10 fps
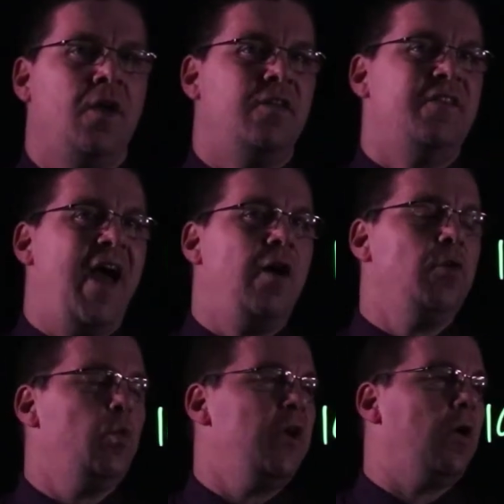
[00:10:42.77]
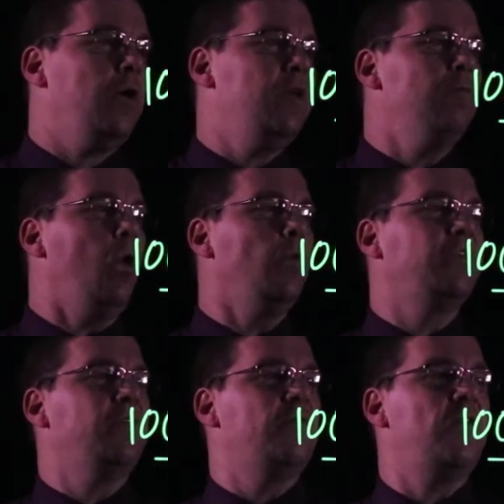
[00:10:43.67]
Now that we are in moles
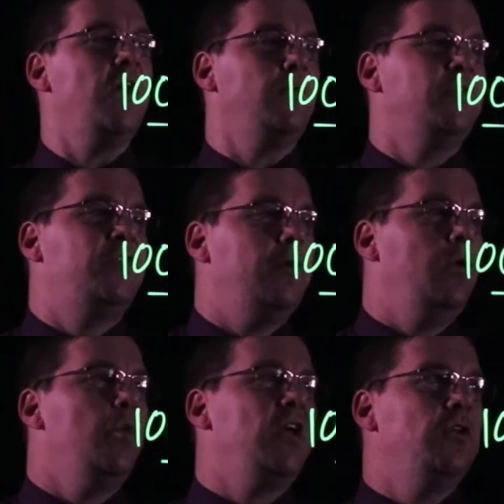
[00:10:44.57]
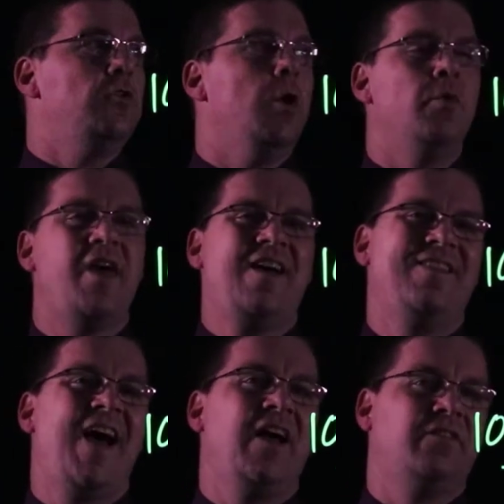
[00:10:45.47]
of the final material, we can go that
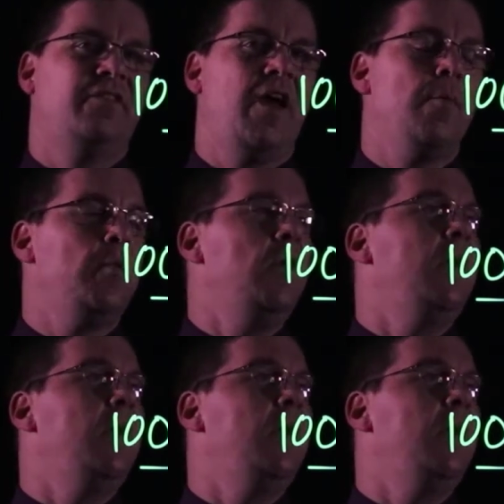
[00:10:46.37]
last step,